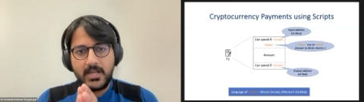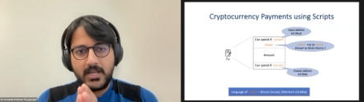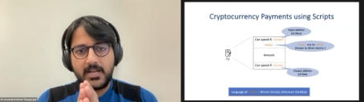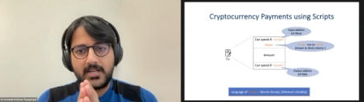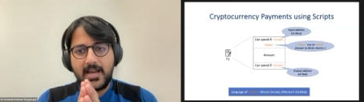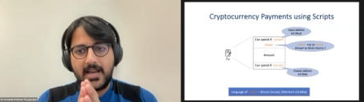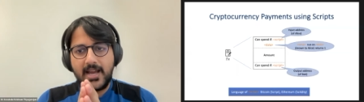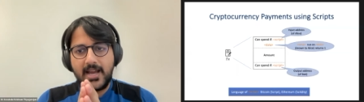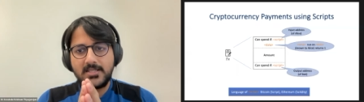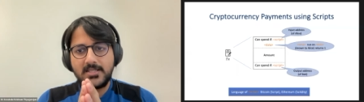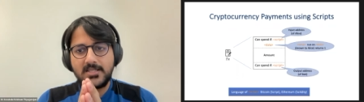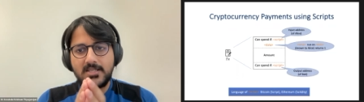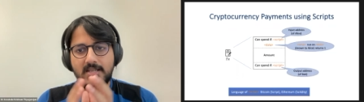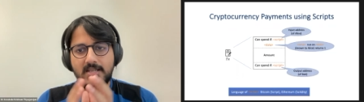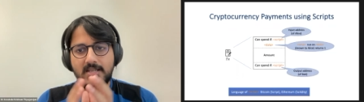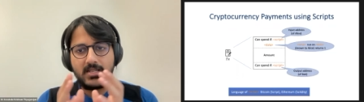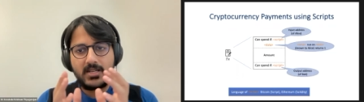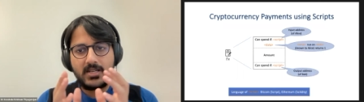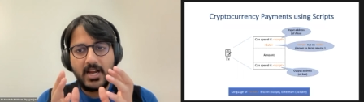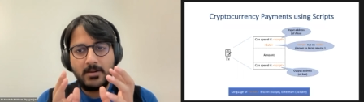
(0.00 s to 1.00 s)
It has
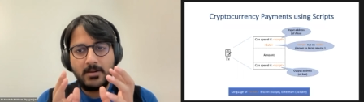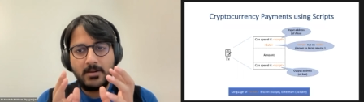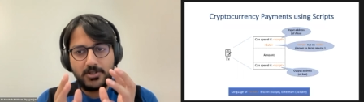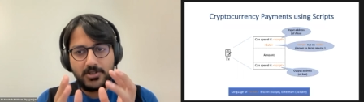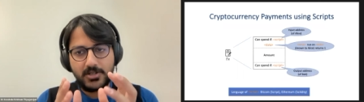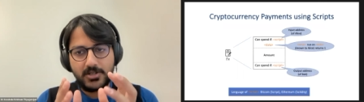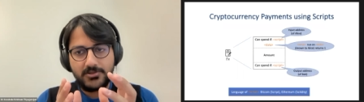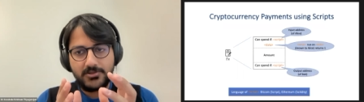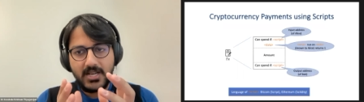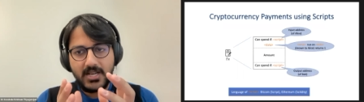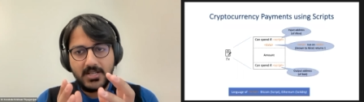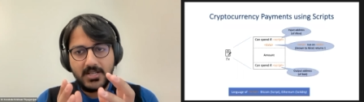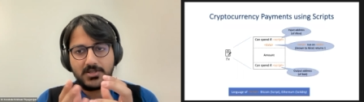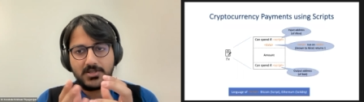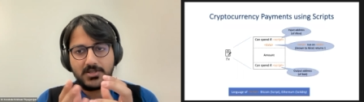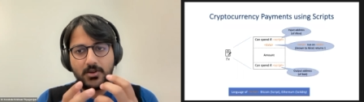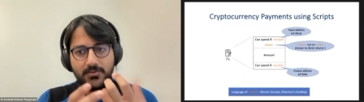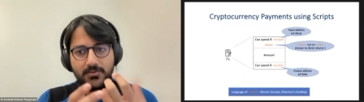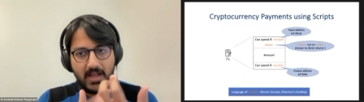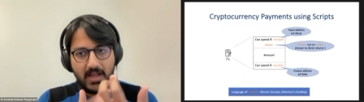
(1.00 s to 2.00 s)
an input
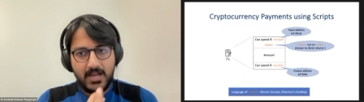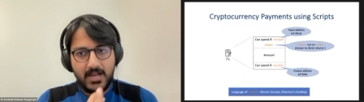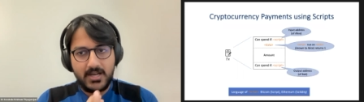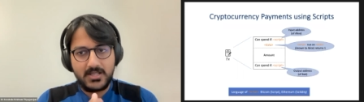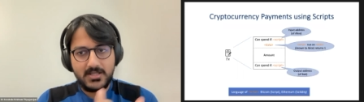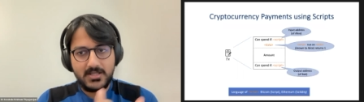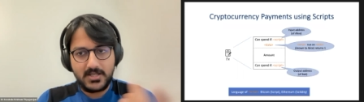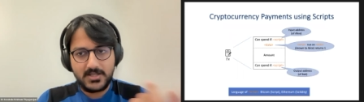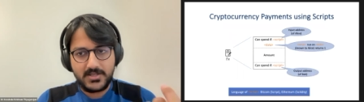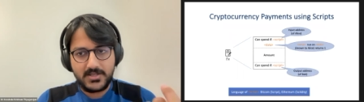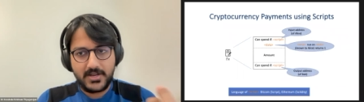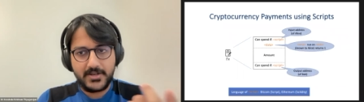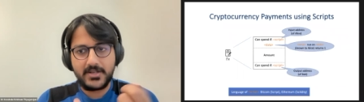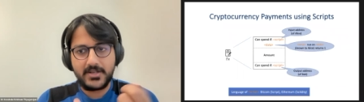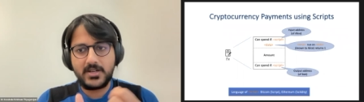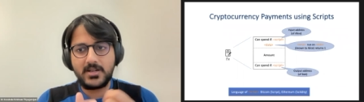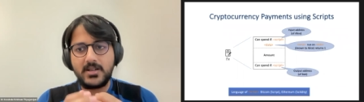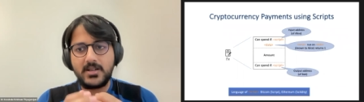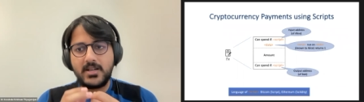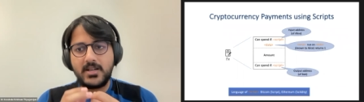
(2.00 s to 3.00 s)
address of Alice, the
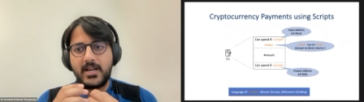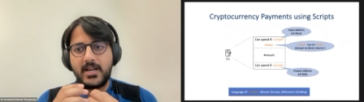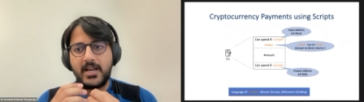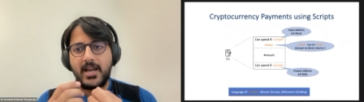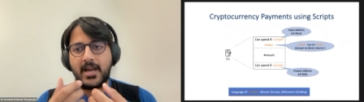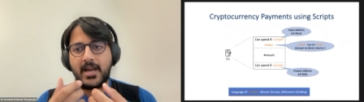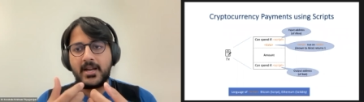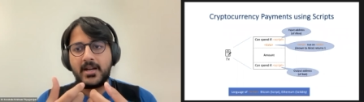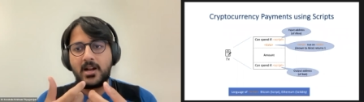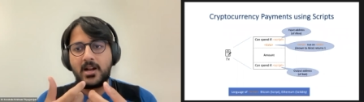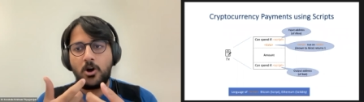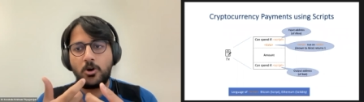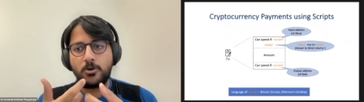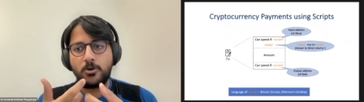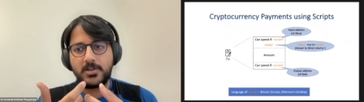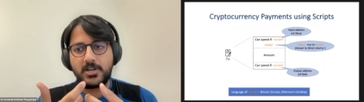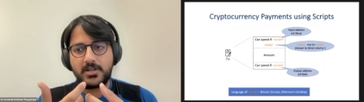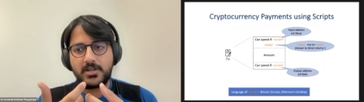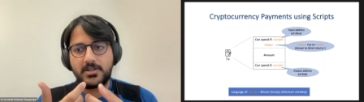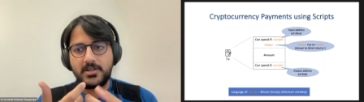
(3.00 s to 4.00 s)
sender, an
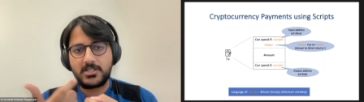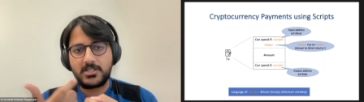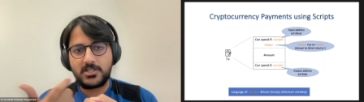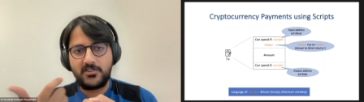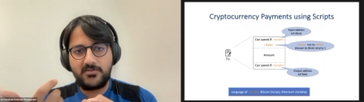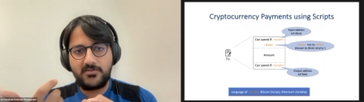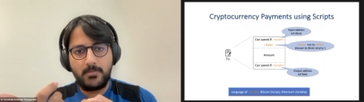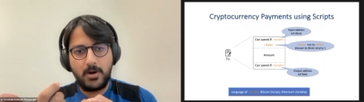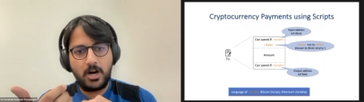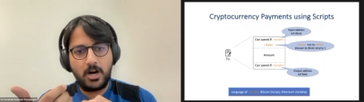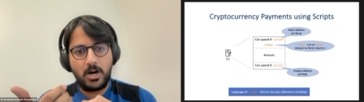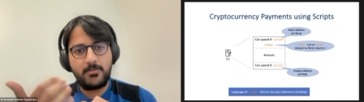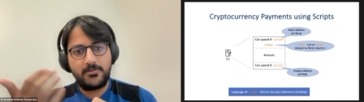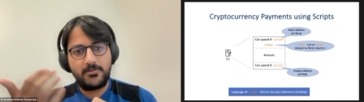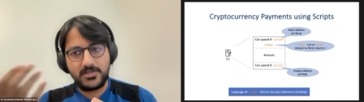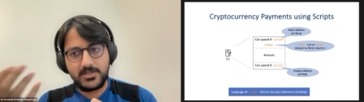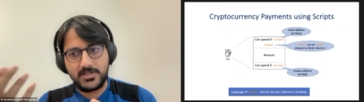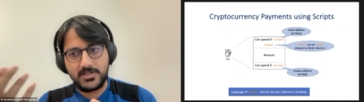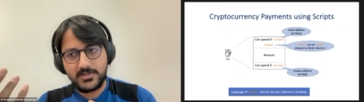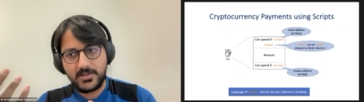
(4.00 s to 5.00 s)
output address of Bob,
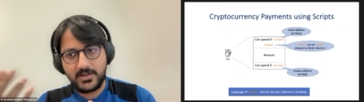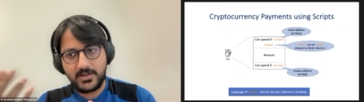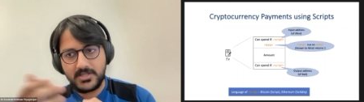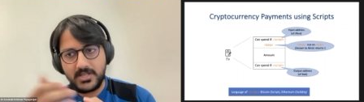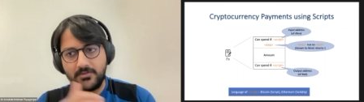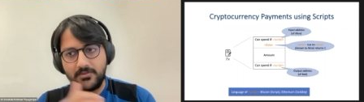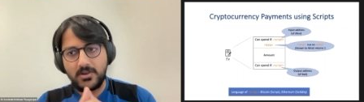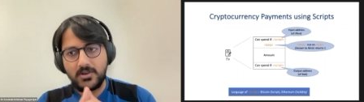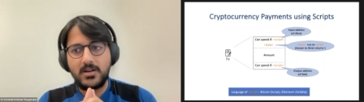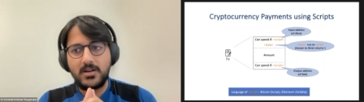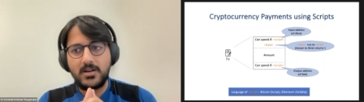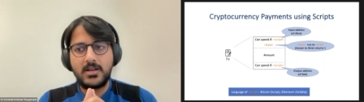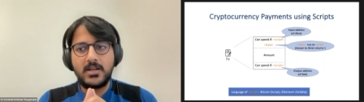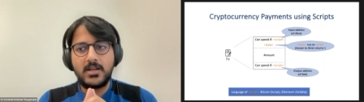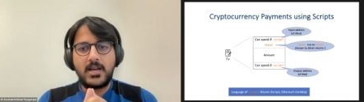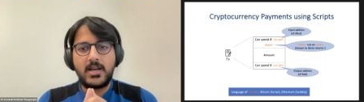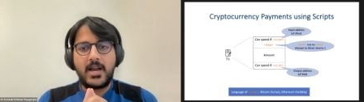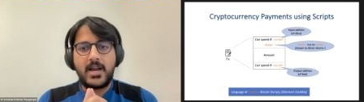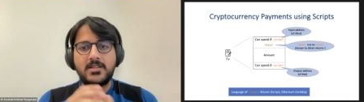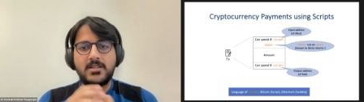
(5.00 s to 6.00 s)
which is the receiver,
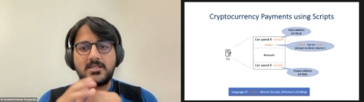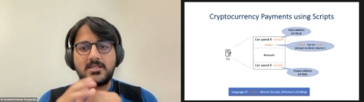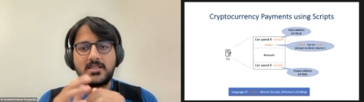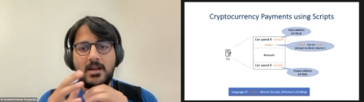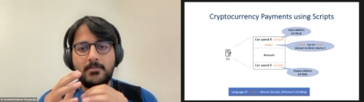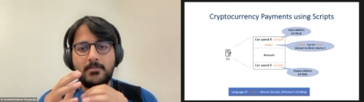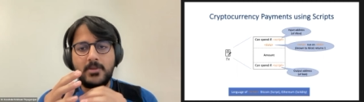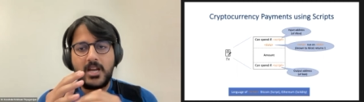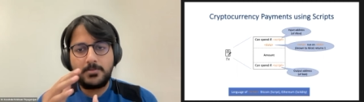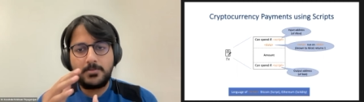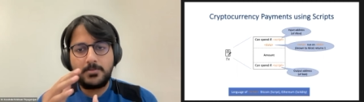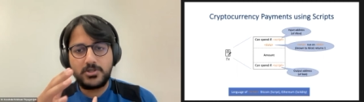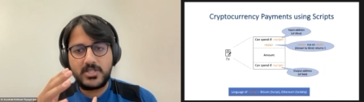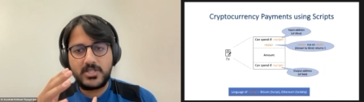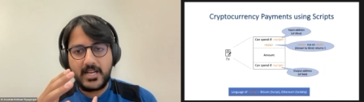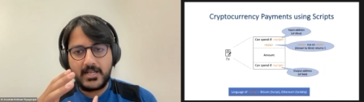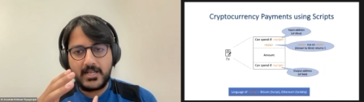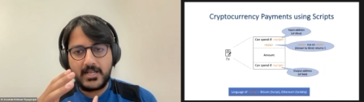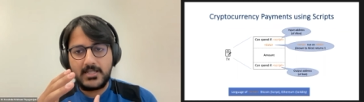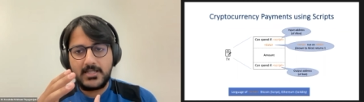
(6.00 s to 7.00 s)
and some input
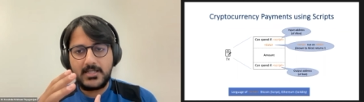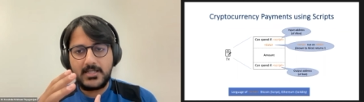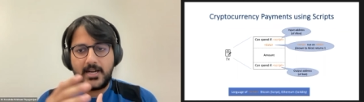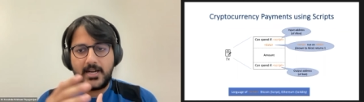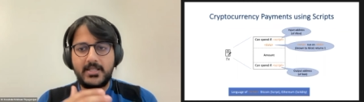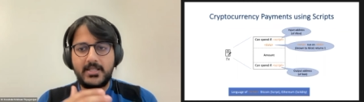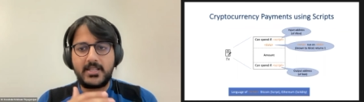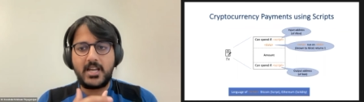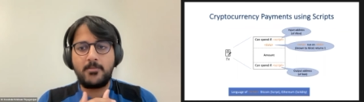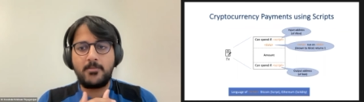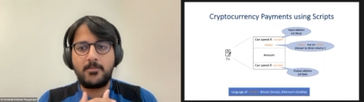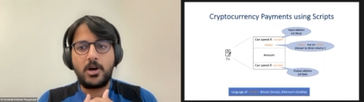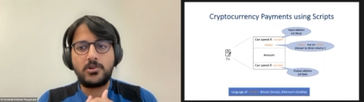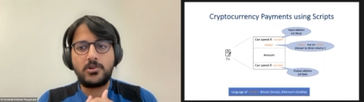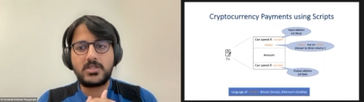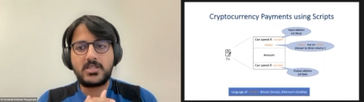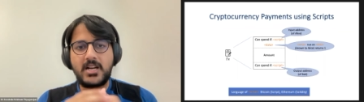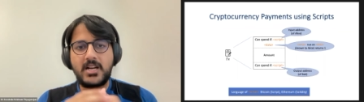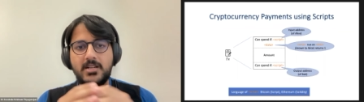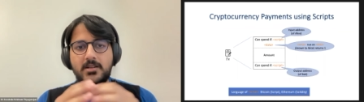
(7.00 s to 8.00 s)
data and the
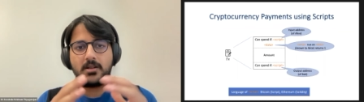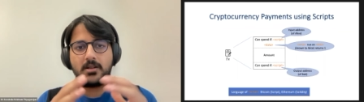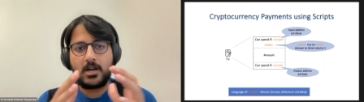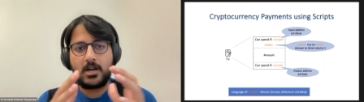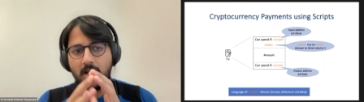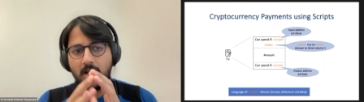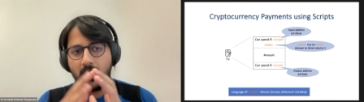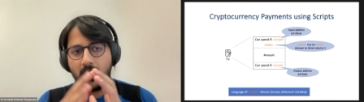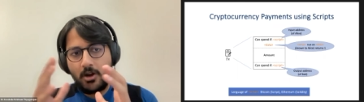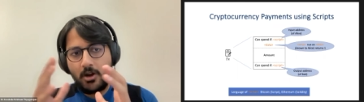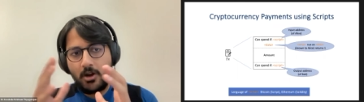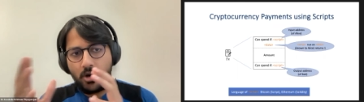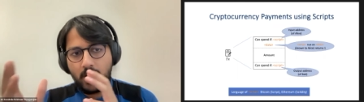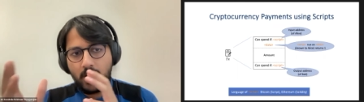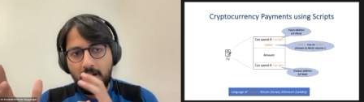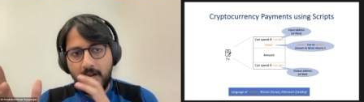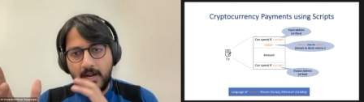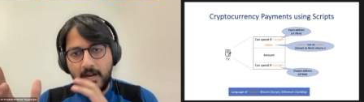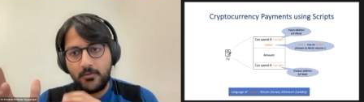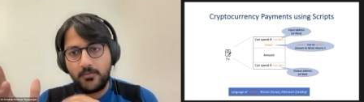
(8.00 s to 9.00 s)
amount that uh, uh,
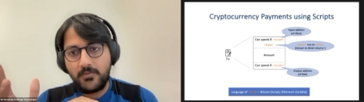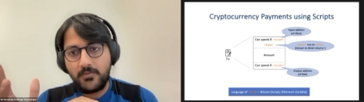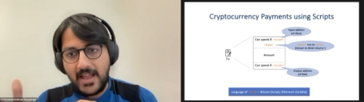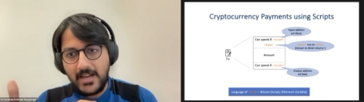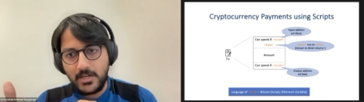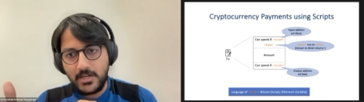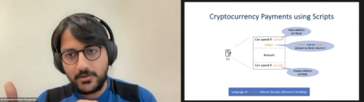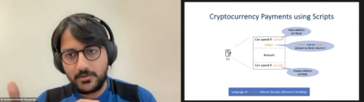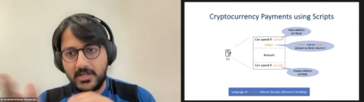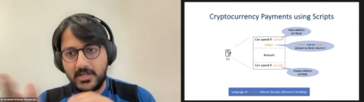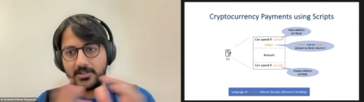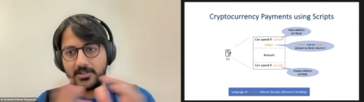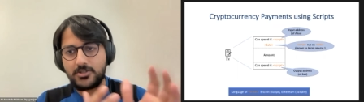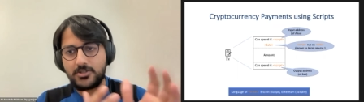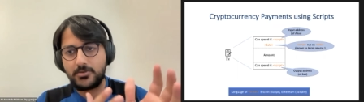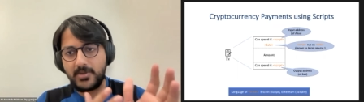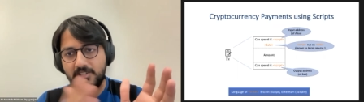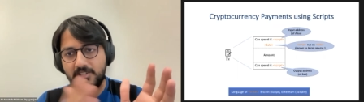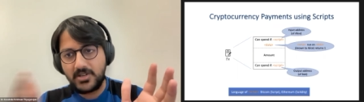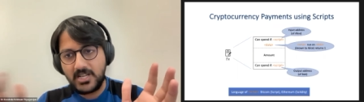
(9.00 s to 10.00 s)
or uh, value that is
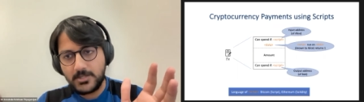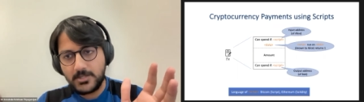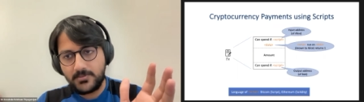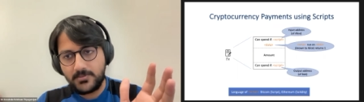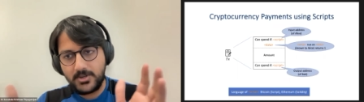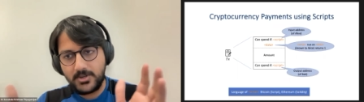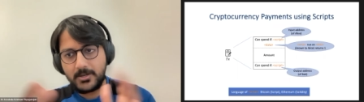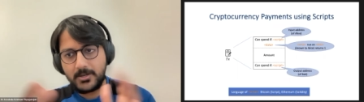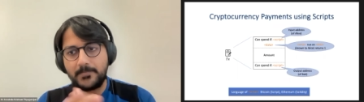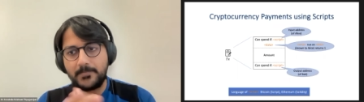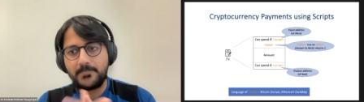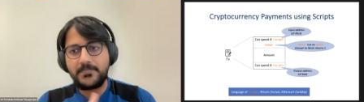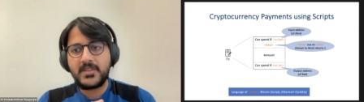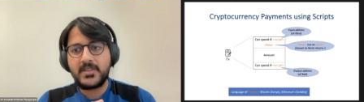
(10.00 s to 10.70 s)
to be transferred.